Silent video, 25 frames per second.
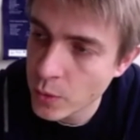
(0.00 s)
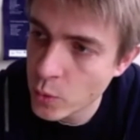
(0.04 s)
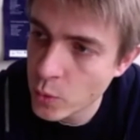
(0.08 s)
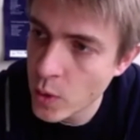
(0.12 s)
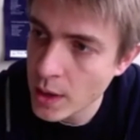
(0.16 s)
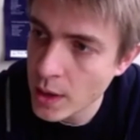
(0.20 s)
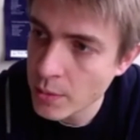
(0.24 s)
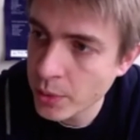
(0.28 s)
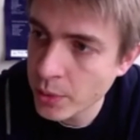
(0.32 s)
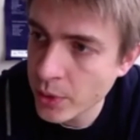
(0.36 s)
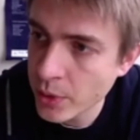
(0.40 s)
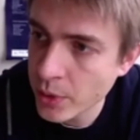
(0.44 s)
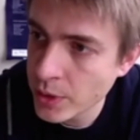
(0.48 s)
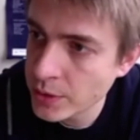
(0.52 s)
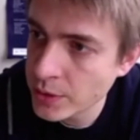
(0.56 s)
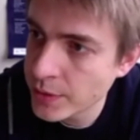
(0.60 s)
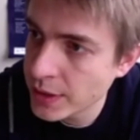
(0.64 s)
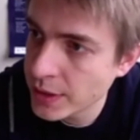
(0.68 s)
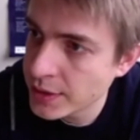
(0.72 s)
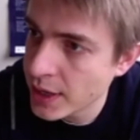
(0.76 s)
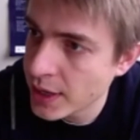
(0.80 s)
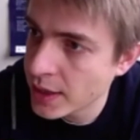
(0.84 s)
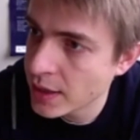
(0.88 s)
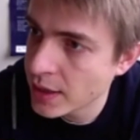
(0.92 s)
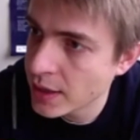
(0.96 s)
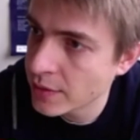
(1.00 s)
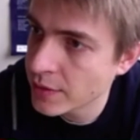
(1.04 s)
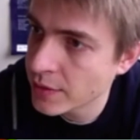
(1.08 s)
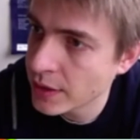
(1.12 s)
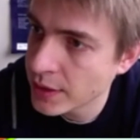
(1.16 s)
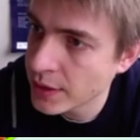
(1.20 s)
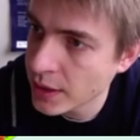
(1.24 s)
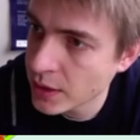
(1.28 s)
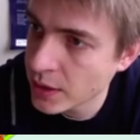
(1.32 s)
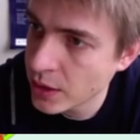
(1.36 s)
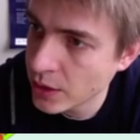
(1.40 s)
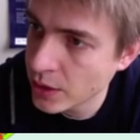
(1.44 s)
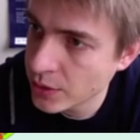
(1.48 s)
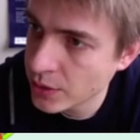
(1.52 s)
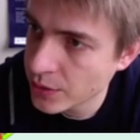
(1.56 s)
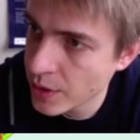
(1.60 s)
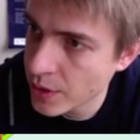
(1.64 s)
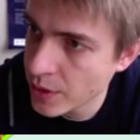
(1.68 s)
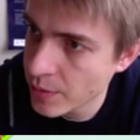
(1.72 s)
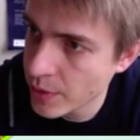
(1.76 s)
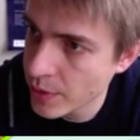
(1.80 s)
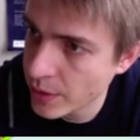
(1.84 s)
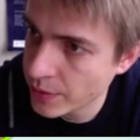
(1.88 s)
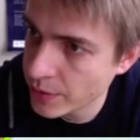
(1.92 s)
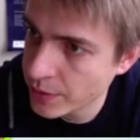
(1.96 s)
one point that I got
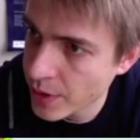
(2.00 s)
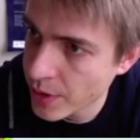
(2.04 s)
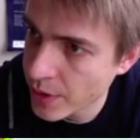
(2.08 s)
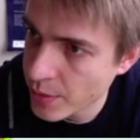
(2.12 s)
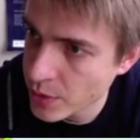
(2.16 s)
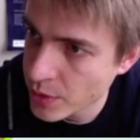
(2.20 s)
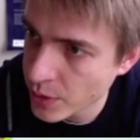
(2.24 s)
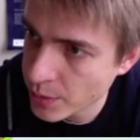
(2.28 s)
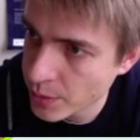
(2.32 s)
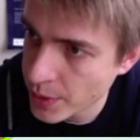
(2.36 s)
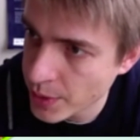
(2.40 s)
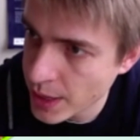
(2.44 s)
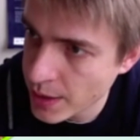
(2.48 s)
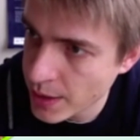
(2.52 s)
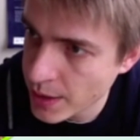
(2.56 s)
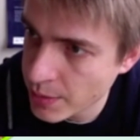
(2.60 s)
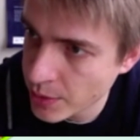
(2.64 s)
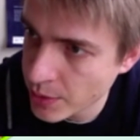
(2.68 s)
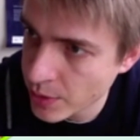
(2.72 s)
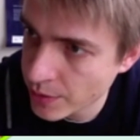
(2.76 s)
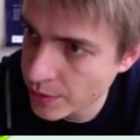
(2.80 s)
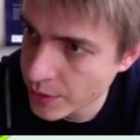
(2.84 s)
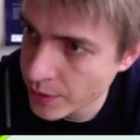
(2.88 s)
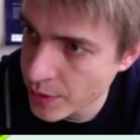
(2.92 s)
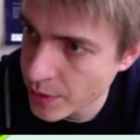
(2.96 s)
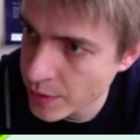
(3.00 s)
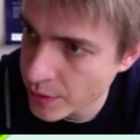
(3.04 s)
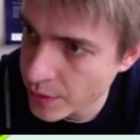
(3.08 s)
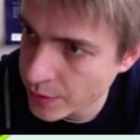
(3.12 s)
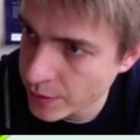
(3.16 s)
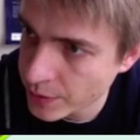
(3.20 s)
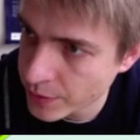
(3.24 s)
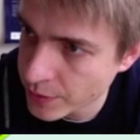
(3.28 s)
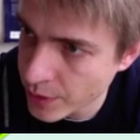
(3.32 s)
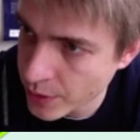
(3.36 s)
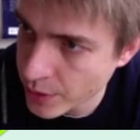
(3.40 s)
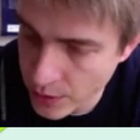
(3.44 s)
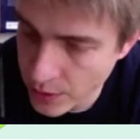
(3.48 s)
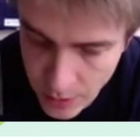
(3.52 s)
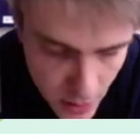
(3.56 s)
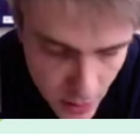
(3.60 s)
from your paper for